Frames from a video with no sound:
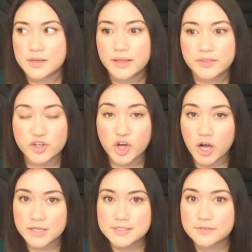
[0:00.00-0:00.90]
like the
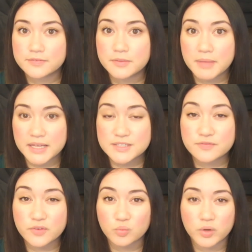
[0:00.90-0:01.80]
cost of the meds
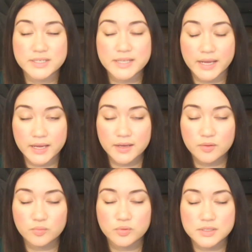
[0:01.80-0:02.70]
for 1
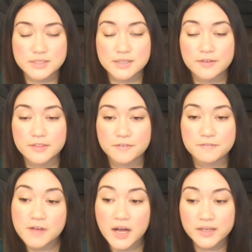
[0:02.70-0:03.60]
day was the
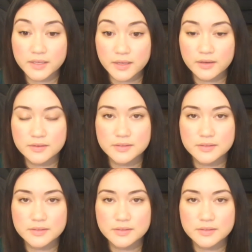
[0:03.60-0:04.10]
fucking,